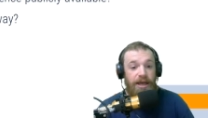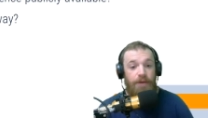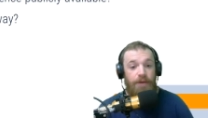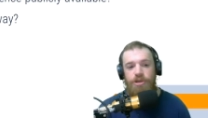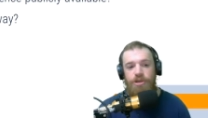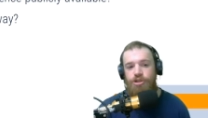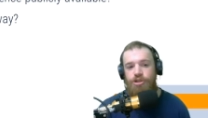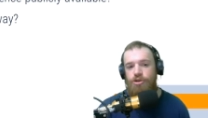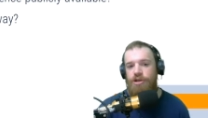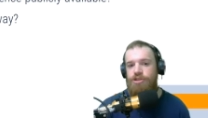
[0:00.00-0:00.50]

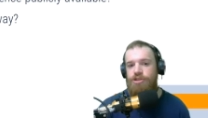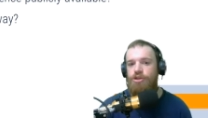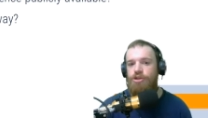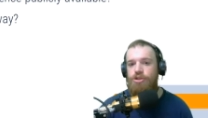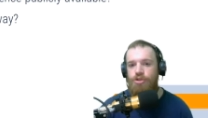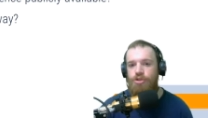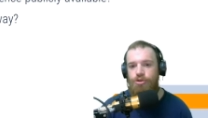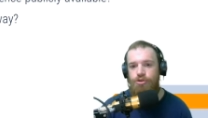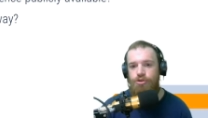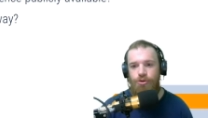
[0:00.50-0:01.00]
we trust the
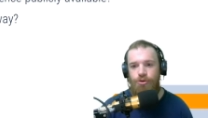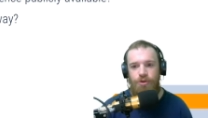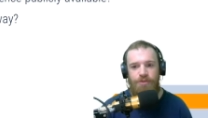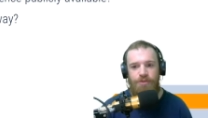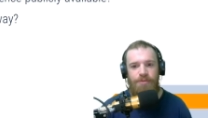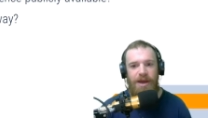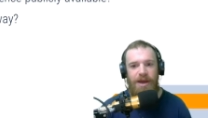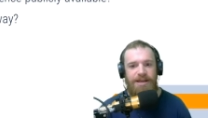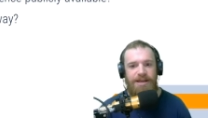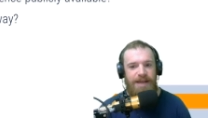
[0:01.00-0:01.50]
true and
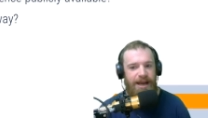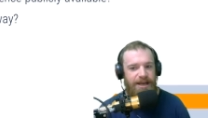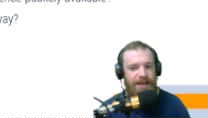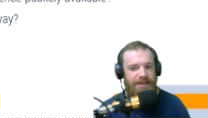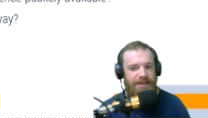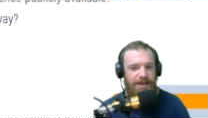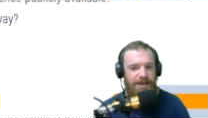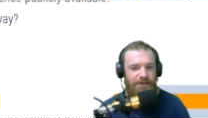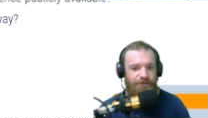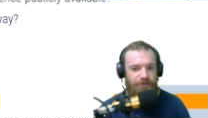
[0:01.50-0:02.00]

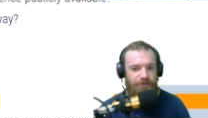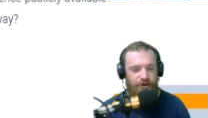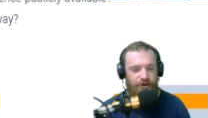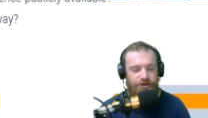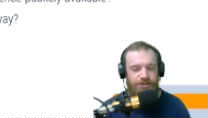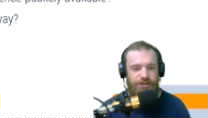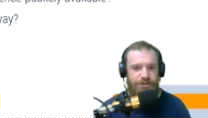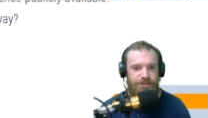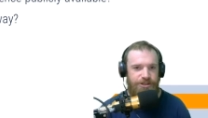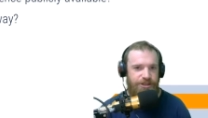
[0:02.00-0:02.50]
magnetic
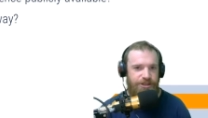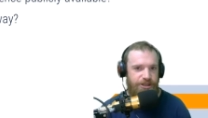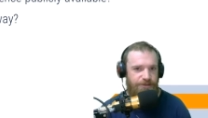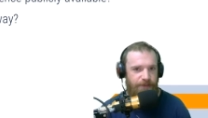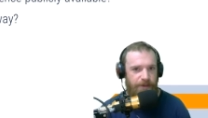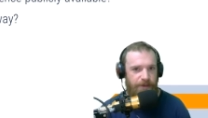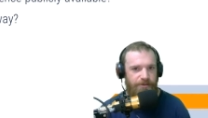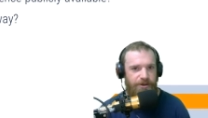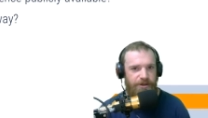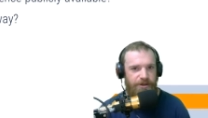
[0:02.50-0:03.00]
divergence that's
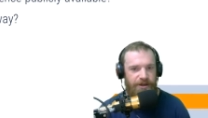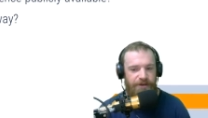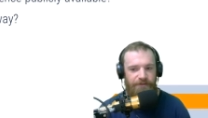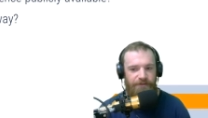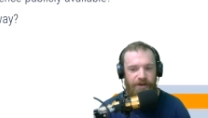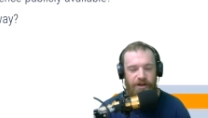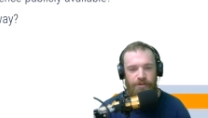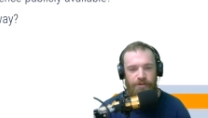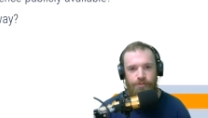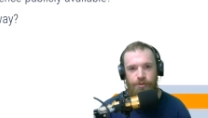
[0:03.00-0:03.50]
publicly
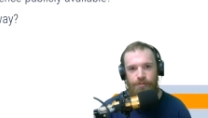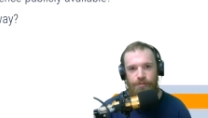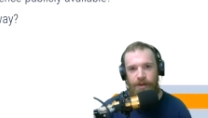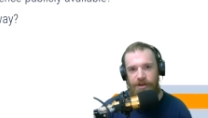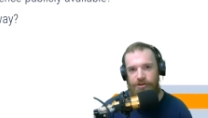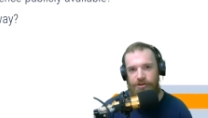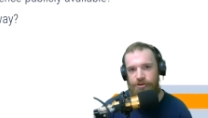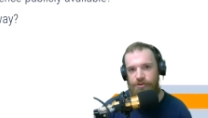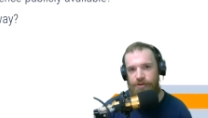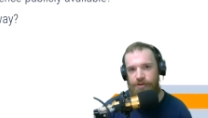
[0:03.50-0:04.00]
available by
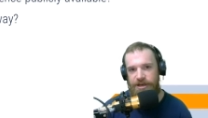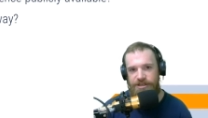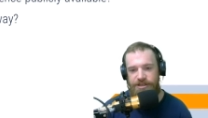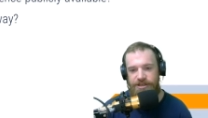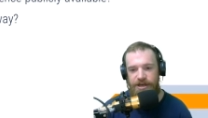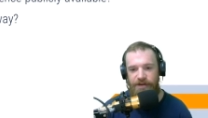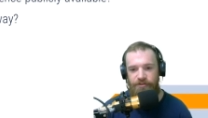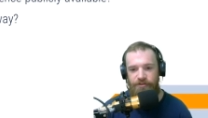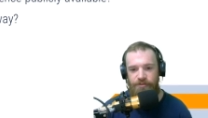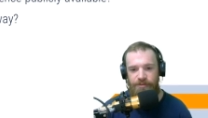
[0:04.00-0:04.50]
the US
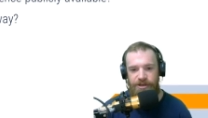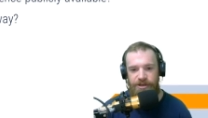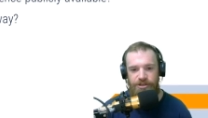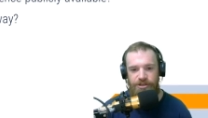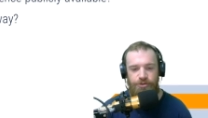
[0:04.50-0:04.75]
government?